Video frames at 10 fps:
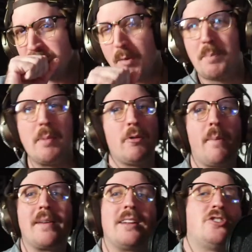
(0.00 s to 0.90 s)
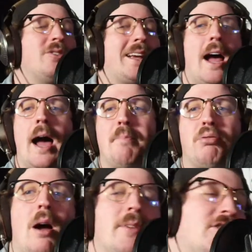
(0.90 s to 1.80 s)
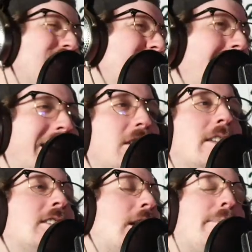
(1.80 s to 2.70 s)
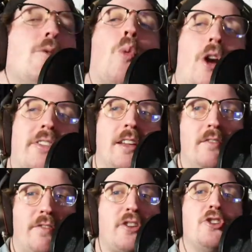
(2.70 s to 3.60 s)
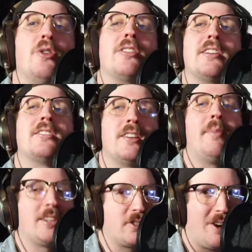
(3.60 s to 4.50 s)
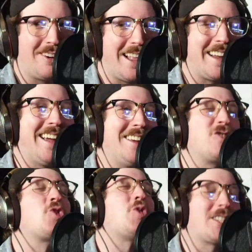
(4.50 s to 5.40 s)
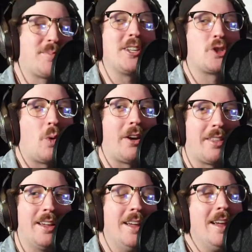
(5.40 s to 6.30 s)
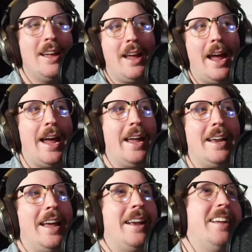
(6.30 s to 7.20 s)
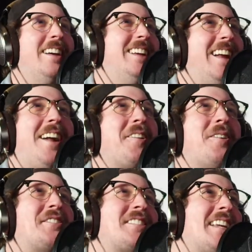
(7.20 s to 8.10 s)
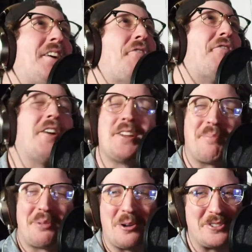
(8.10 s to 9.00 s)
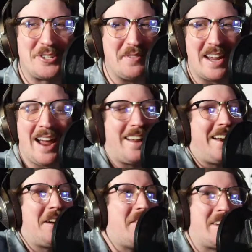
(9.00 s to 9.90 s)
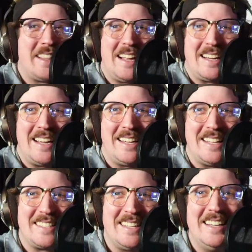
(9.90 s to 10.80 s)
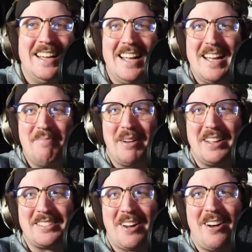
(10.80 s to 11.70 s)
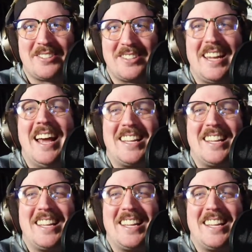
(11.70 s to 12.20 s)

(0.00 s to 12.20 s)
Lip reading: But people will be like, dude, like I promise you, dude, like it's gonna be worth it for you to listen to my song. Like trust me, it's worth it. And I don't know, it's just like a funny approach to me. I don't have anything like against it, but it's also